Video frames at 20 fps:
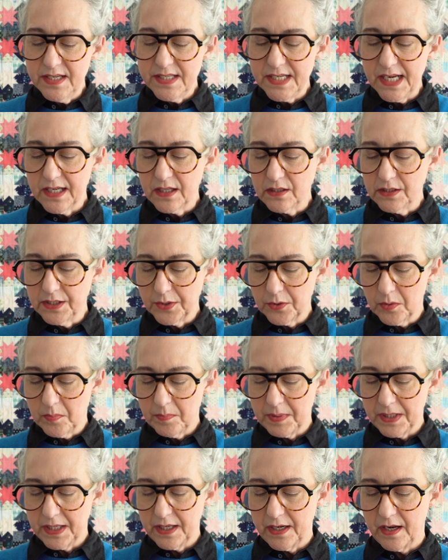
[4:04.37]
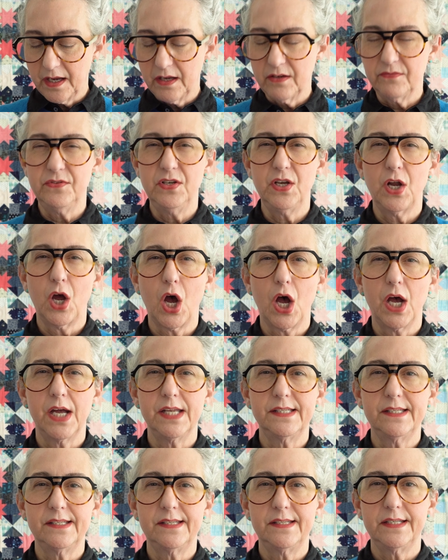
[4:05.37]
I take a little bit of
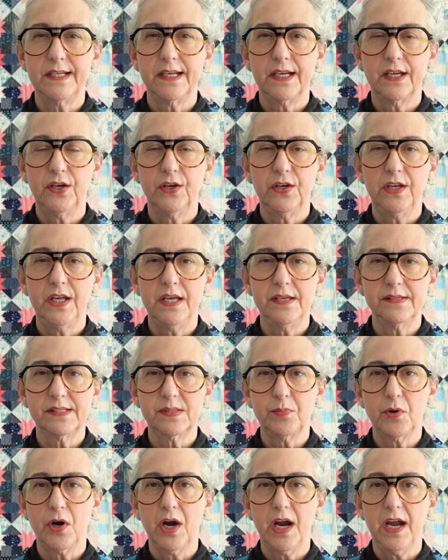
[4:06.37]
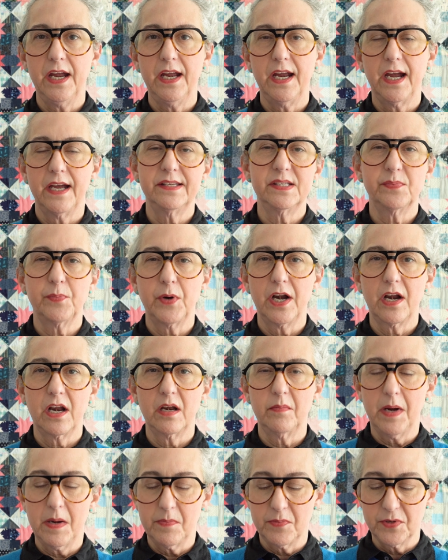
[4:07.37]
non-stick cooking spray. I spray it on
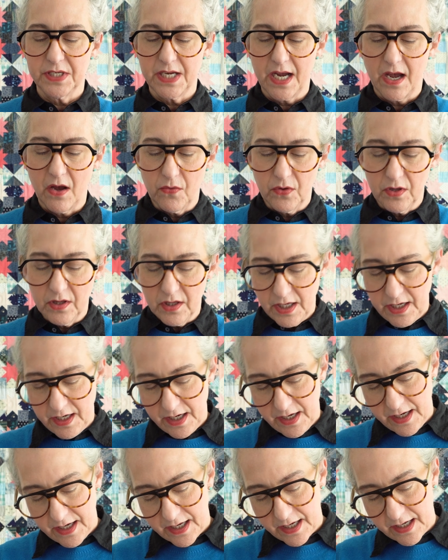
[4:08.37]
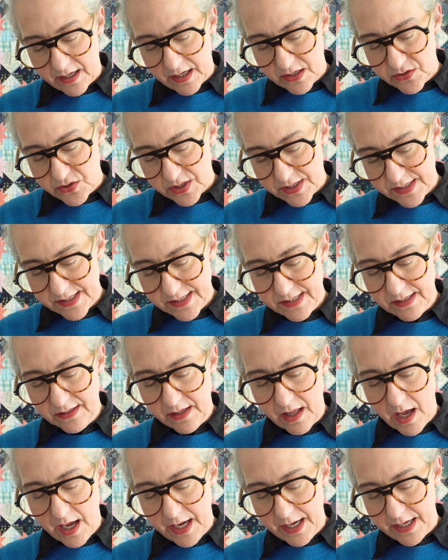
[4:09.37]
a paper towel, and I just
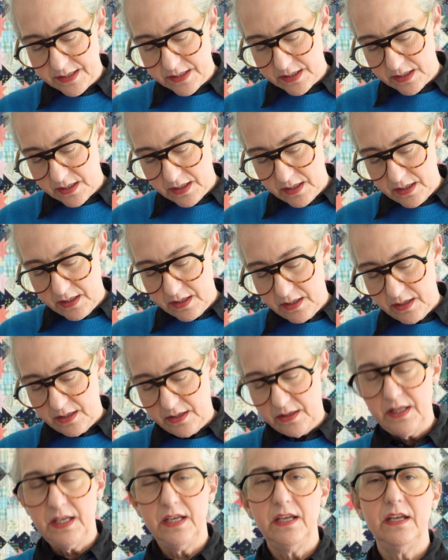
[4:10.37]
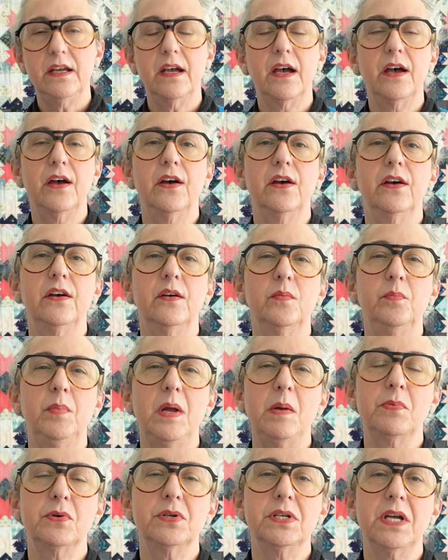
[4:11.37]
slide the
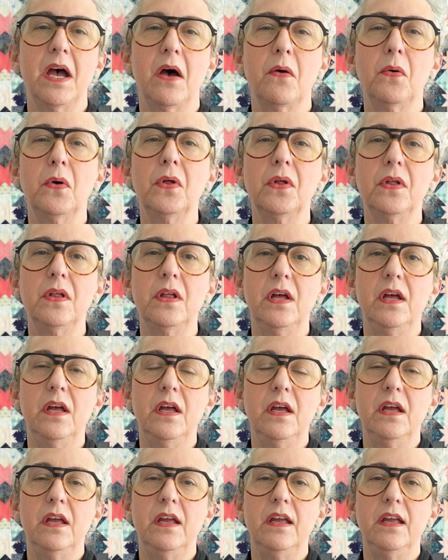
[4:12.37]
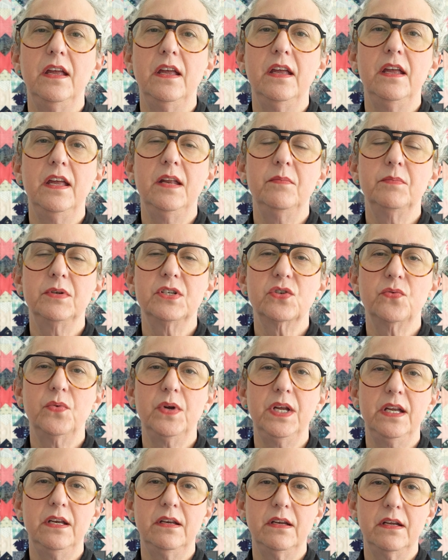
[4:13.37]
paper towel in
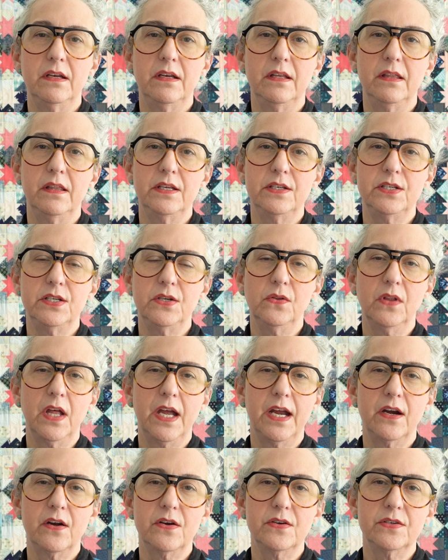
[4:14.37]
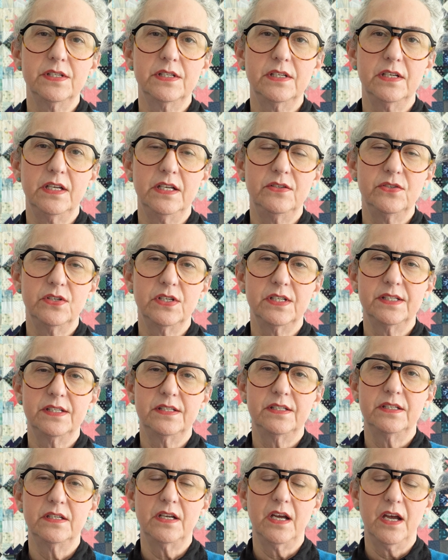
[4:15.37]
between the 2 layers and
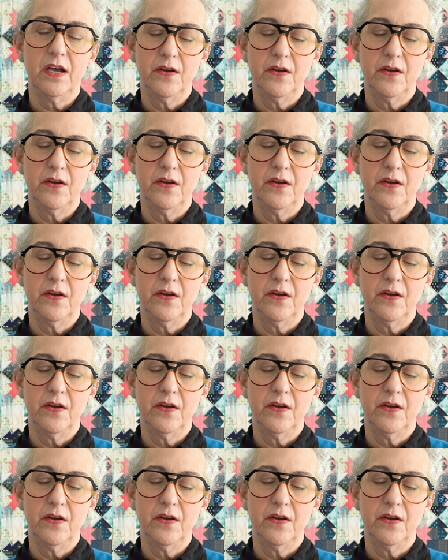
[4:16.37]
just